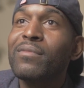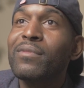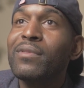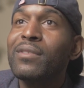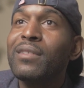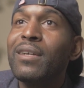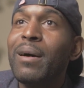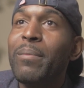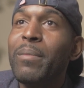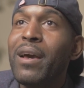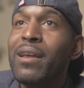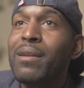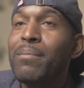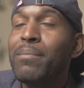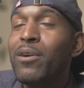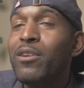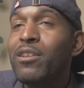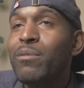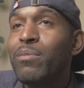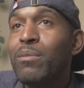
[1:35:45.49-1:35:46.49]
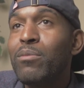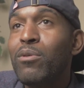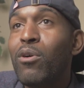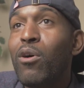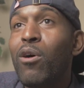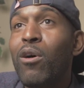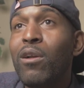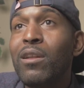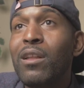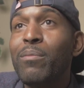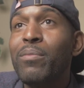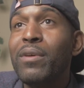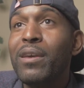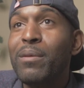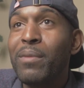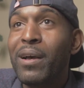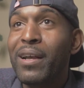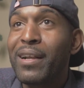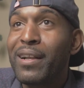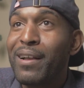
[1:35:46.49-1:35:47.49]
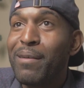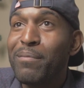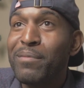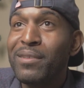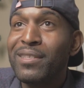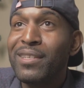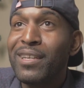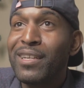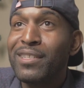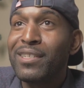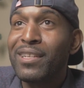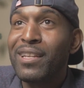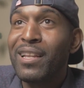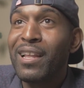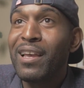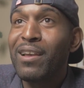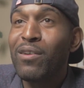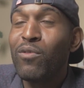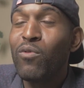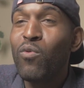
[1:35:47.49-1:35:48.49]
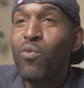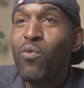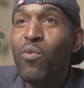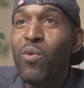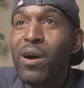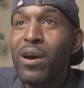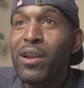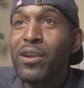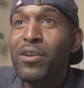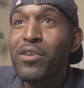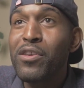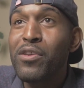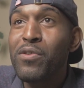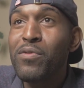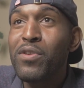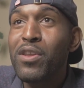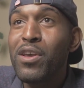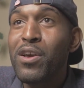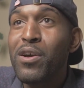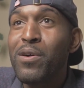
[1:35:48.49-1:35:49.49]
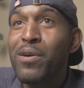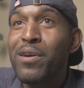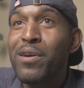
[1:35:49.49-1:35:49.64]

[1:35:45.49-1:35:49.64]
I'm gonna have the Bernie people all up in my comment section, like, what are you doing?